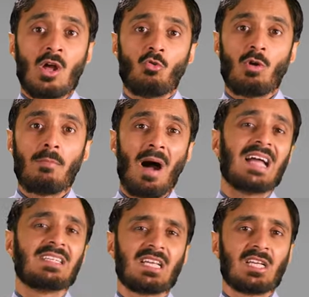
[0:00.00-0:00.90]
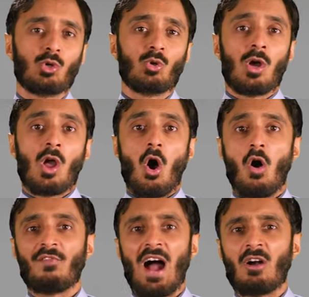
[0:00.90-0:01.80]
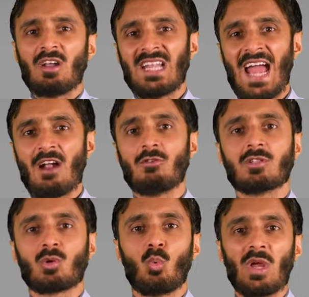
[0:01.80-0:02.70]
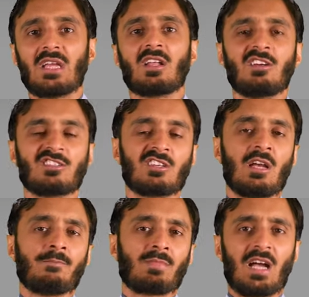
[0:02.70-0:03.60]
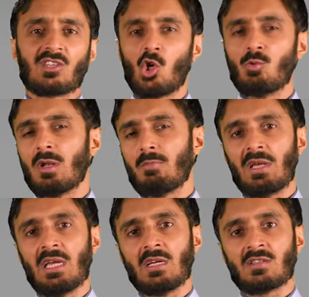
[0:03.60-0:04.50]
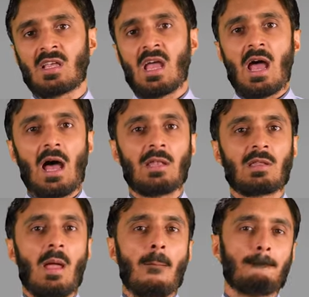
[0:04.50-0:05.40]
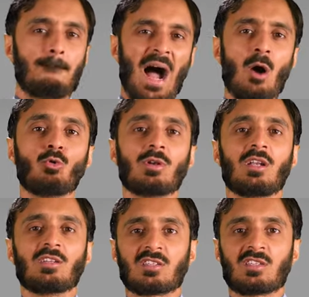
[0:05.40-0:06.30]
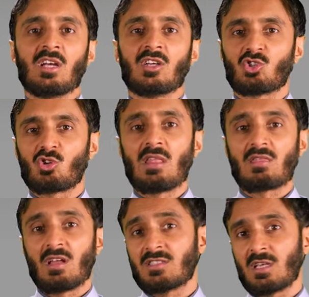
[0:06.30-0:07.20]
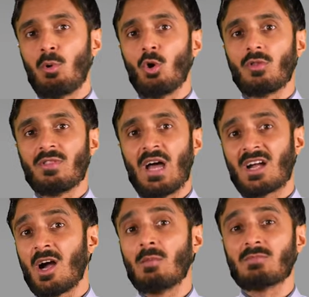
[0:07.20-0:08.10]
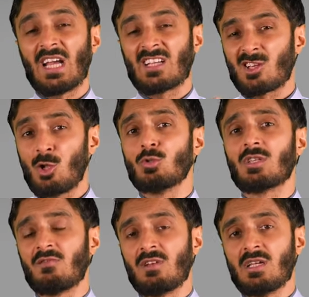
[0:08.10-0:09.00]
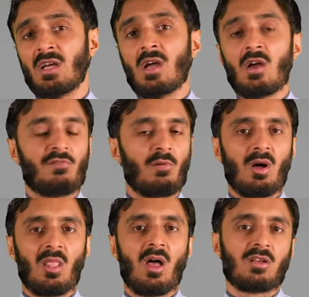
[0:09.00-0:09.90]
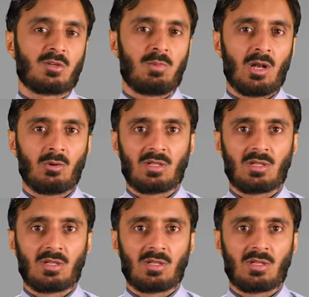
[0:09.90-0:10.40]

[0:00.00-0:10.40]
reminding you of our inherent weakness as human beings and boundless strength and support that comes exclusively from Allah subhanahu wa